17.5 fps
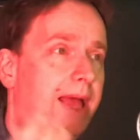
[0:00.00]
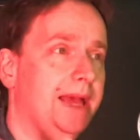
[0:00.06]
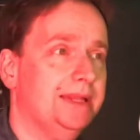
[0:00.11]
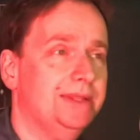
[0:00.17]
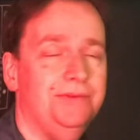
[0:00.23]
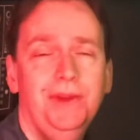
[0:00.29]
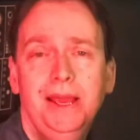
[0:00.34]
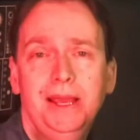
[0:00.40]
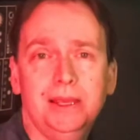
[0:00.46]
as
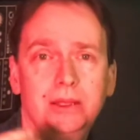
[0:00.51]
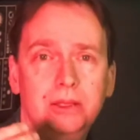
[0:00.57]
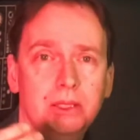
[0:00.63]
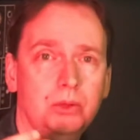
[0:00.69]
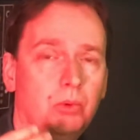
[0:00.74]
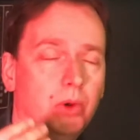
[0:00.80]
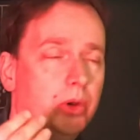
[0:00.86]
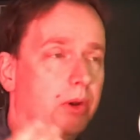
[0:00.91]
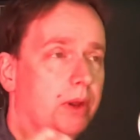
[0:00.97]
faculty
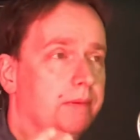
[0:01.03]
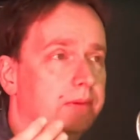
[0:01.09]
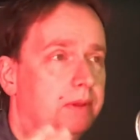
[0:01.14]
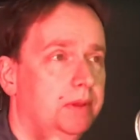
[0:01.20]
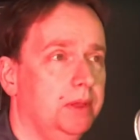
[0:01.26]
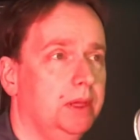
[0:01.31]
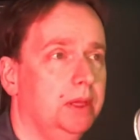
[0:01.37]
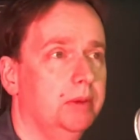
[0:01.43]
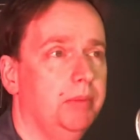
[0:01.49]
where we have to
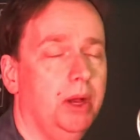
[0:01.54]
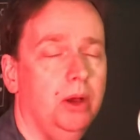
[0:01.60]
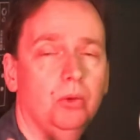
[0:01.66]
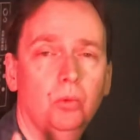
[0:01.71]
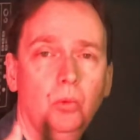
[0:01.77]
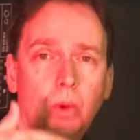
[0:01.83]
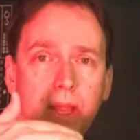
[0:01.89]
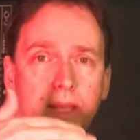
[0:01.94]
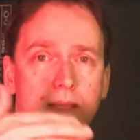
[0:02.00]
think about
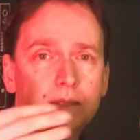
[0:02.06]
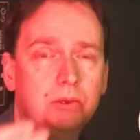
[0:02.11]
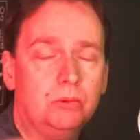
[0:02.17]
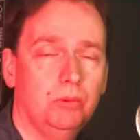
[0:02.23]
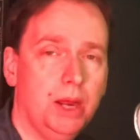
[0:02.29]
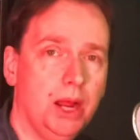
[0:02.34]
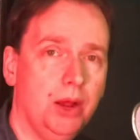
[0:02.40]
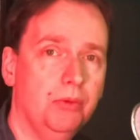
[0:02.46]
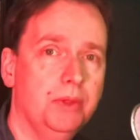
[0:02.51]
ways
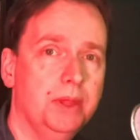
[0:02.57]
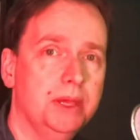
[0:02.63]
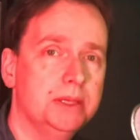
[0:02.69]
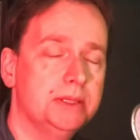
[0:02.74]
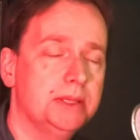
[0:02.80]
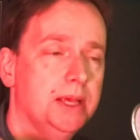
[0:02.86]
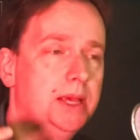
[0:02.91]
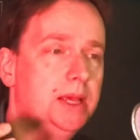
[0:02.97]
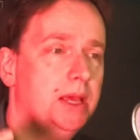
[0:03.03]
around
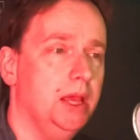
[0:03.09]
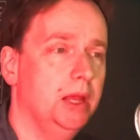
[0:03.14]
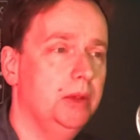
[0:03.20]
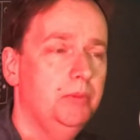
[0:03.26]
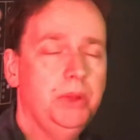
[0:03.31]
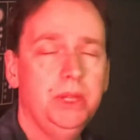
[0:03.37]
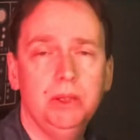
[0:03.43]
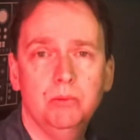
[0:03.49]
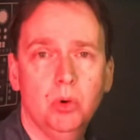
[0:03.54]
this
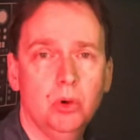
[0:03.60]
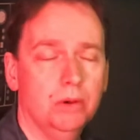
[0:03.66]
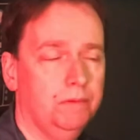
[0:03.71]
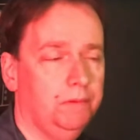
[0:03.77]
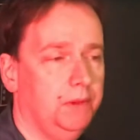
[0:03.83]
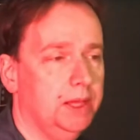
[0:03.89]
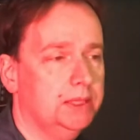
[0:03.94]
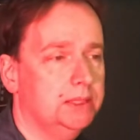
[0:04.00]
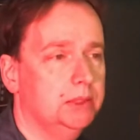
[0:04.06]
and being more
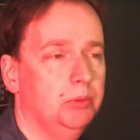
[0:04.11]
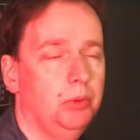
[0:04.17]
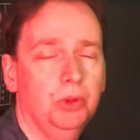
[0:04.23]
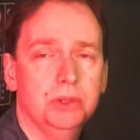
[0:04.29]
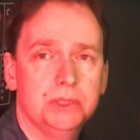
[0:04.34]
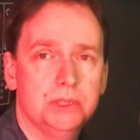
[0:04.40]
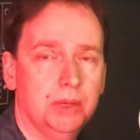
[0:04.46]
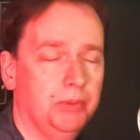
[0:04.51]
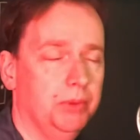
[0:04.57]
flexible
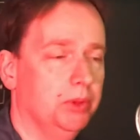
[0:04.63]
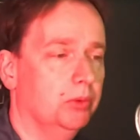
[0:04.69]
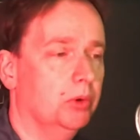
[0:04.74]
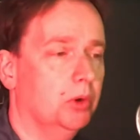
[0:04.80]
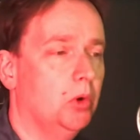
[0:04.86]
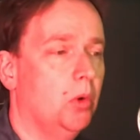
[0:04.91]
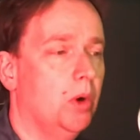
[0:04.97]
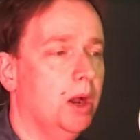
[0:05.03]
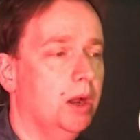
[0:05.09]
in some of the
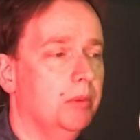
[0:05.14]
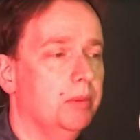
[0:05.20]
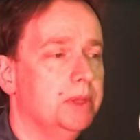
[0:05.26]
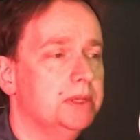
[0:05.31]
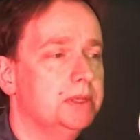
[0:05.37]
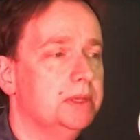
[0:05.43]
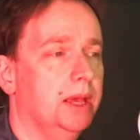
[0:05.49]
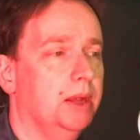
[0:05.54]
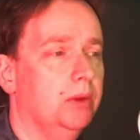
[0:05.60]

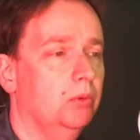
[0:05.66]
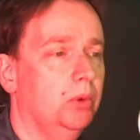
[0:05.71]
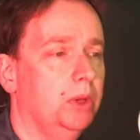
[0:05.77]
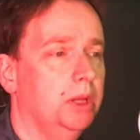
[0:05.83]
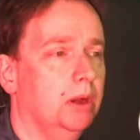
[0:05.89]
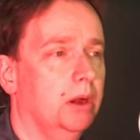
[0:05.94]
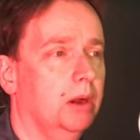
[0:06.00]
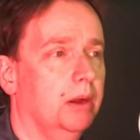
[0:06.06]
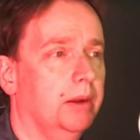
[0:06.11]
requirements that we
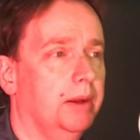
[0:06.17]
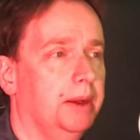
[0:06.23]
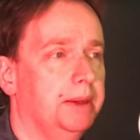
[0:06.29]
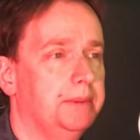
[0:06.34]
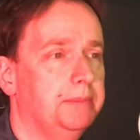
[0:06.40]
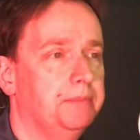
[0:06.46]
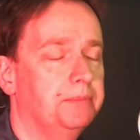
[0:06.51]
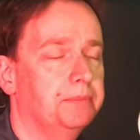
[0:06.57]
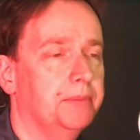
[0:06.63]
are
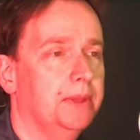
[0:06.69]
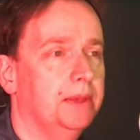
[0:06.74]
um,